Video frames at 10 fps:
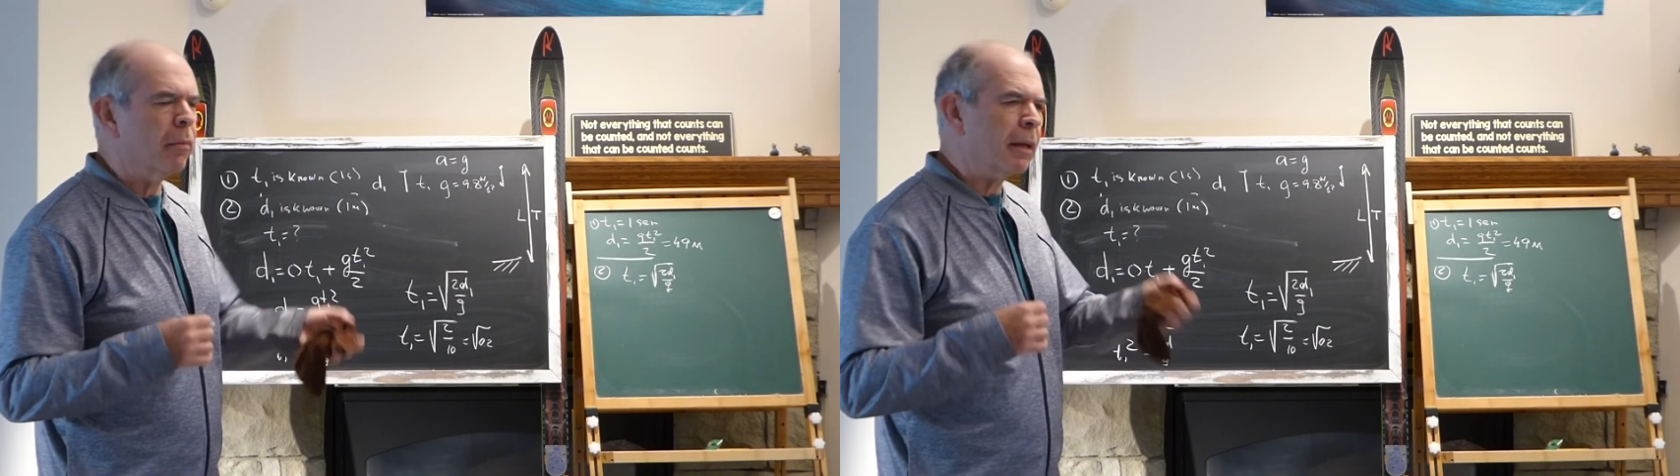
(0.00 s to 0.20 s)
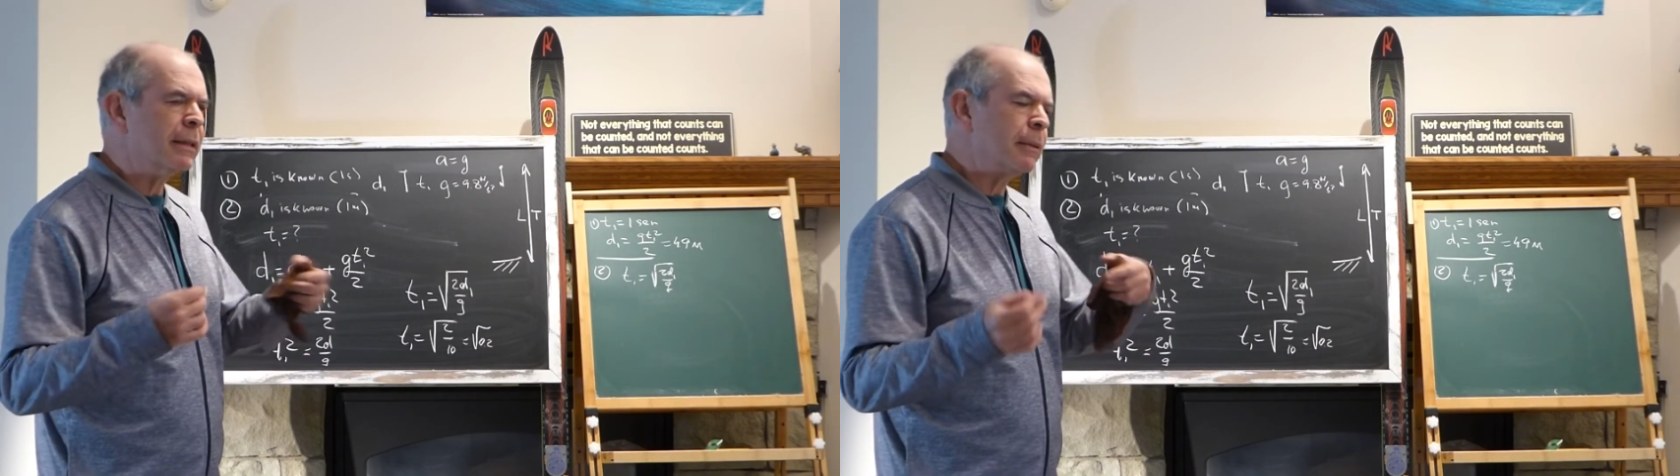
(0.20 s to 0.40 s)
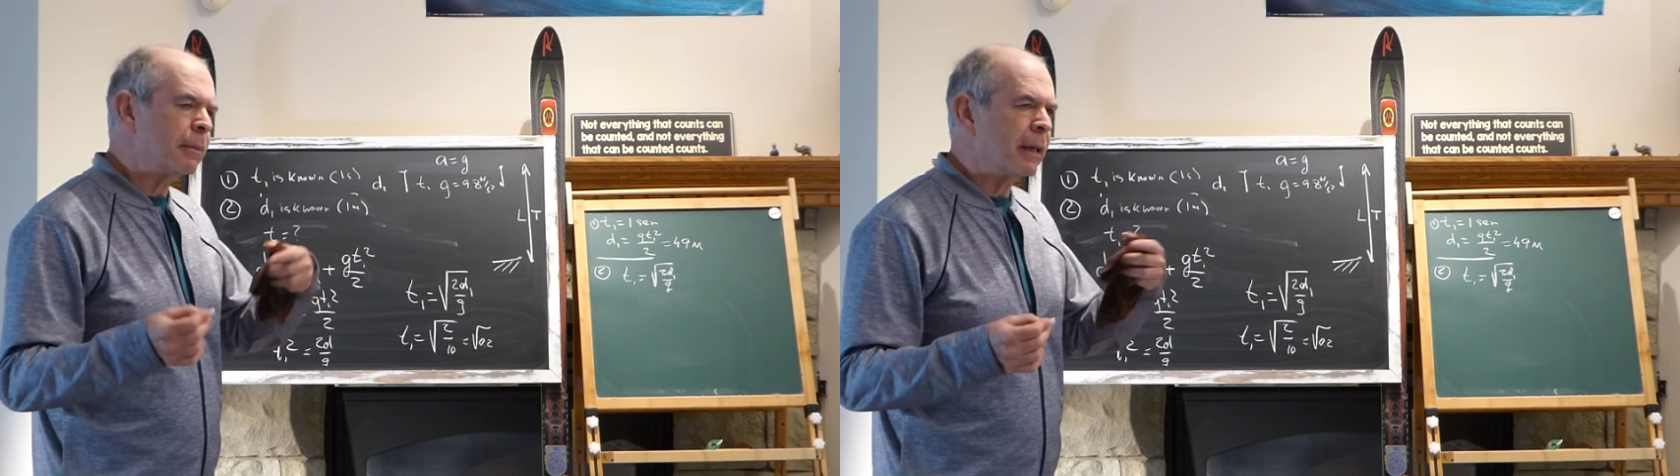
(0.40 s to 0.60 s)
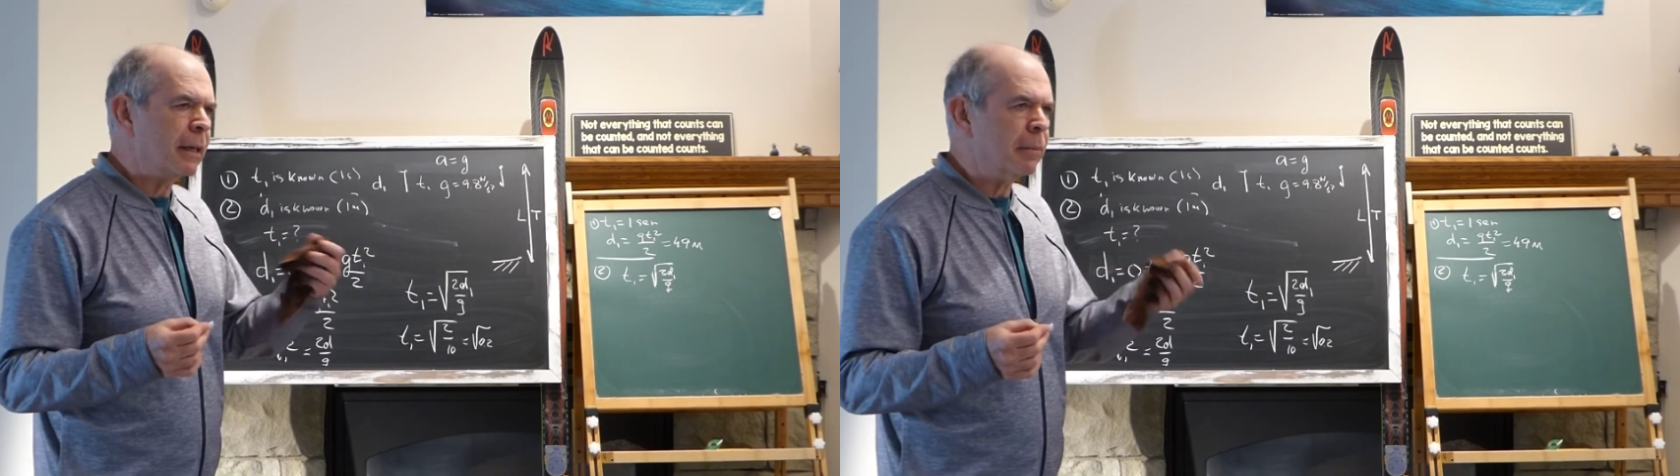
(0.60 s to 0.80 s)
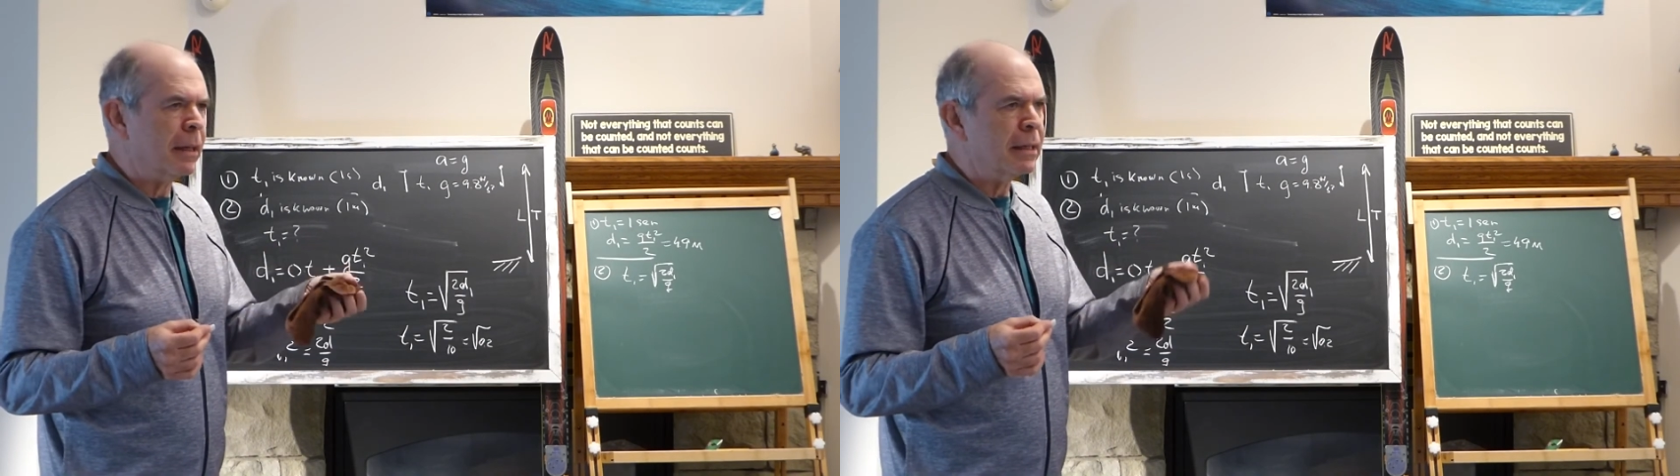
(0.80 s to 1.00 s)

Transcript: multiplied by